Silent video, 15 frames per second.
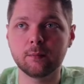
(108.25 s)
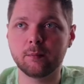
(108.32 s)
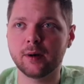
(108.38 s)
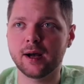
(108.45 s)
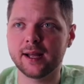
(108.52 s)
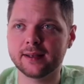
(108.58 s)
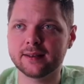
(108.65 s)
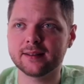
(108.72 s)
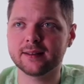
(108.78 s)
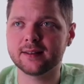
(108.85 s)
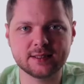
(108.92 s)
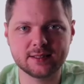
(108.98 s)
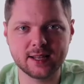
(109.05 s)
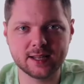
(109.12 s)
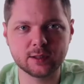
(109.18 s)
but
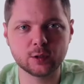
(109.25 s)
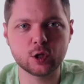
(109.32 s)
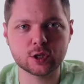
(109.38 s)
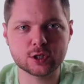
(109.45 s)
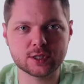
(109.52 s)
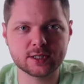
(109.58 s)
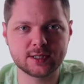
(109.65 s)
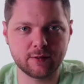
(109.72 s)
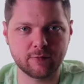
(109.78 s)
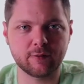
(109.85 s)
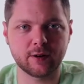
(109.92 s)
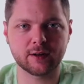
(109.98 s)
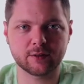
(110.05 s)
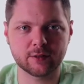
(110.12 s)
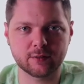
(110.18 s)
it looks
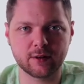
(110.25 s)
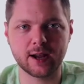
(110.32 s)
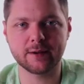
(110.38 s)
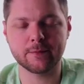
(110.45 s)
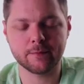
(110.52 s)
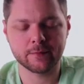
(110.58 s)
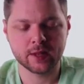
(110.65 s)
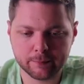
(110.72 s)
different, right?